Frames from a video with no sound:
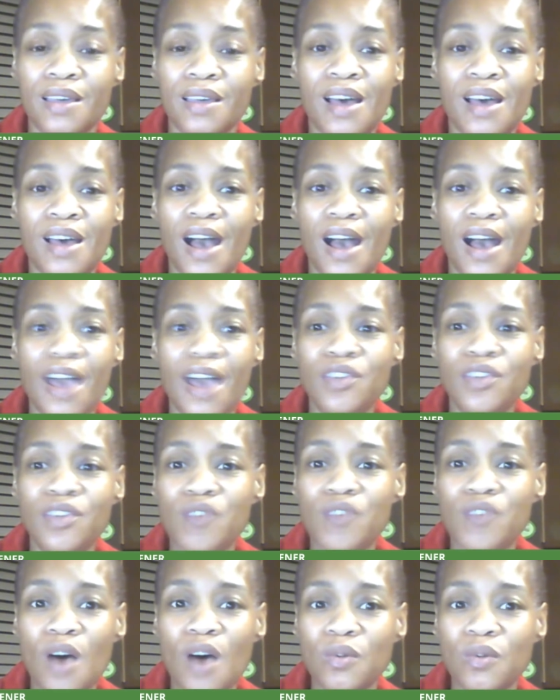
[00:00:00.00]
and you
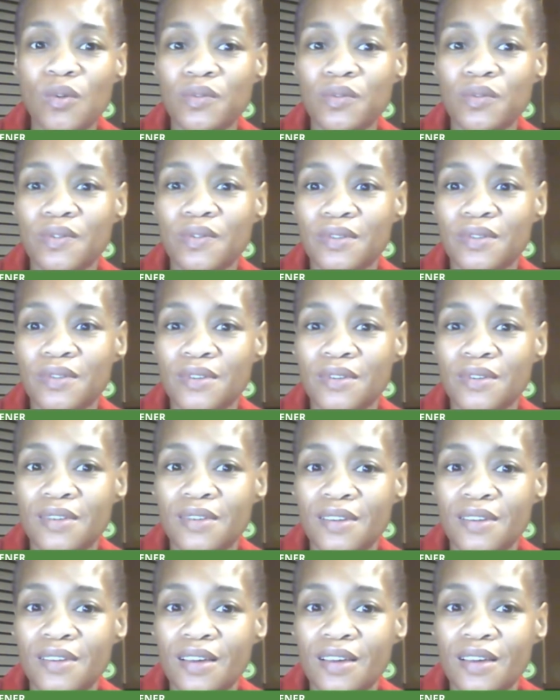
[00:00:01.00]
don't
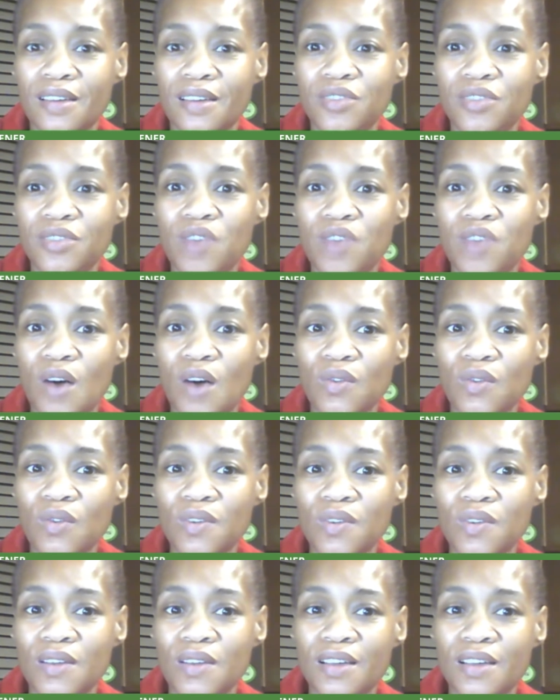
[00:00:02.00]
you
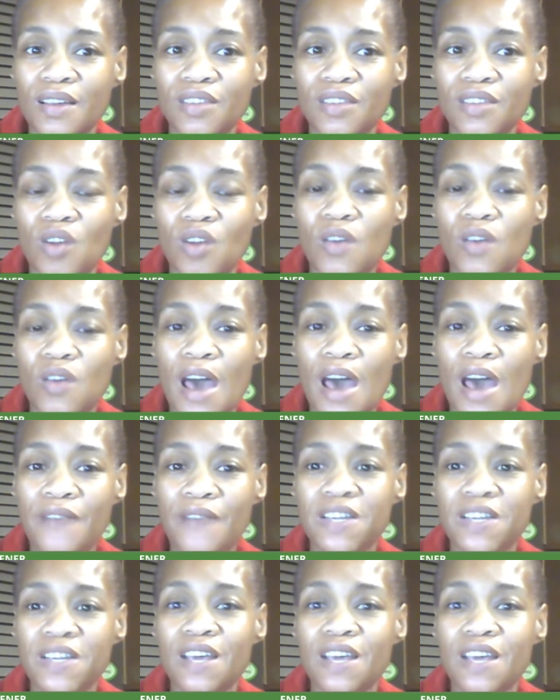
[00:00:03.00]
don't have
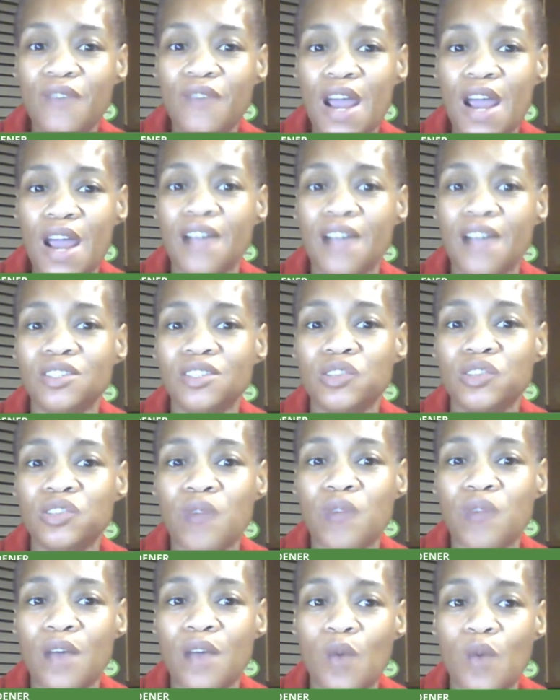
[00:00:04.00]
to give answers
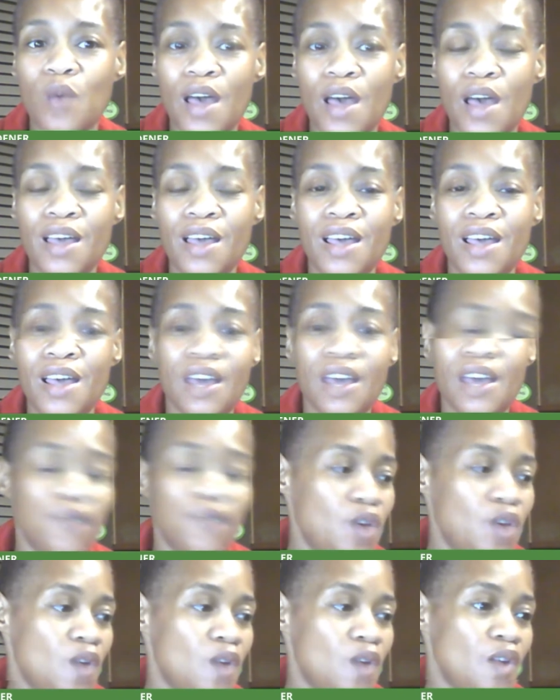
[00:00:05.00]
right away. If you
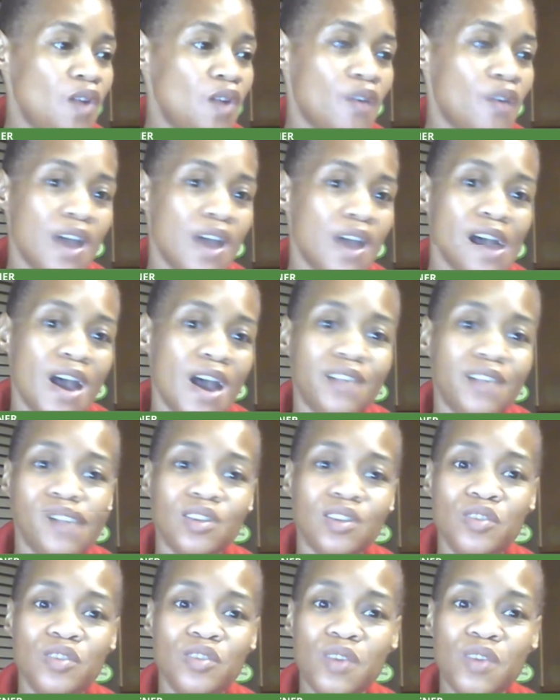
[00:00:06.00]
don't know the answer,
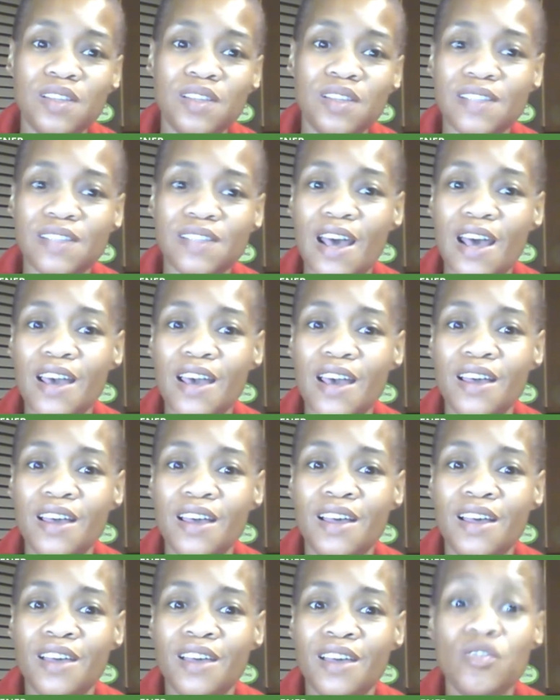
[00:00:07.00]
you can say,
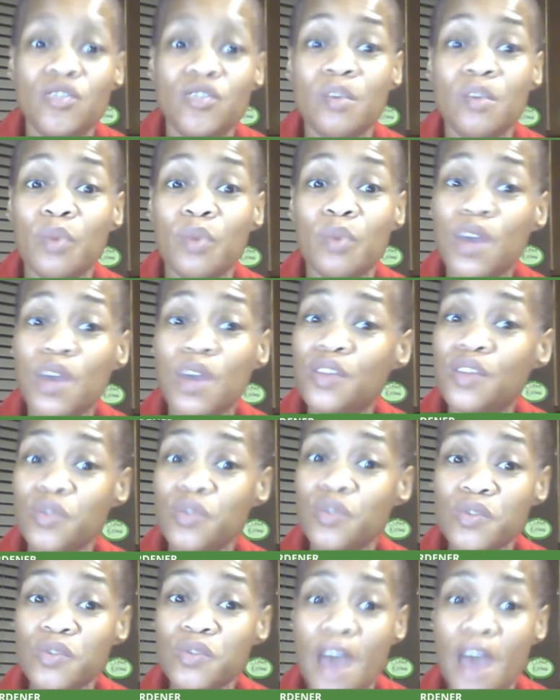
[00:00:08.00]
you could breathe
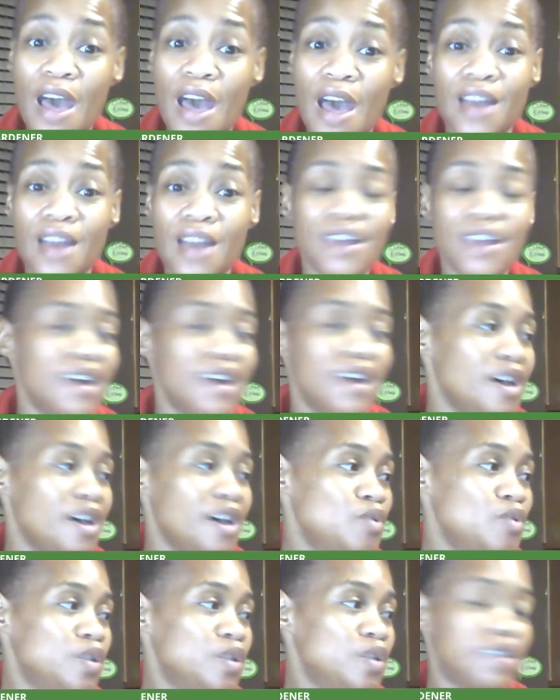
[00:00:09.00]
through that, and
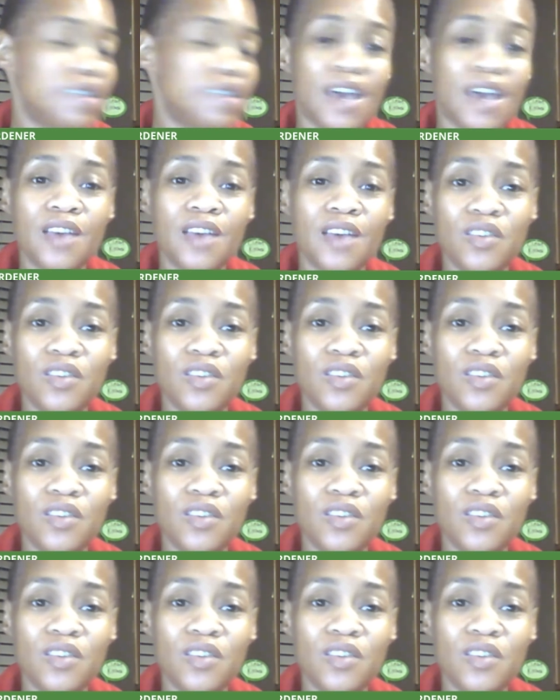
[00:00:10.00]
you could say,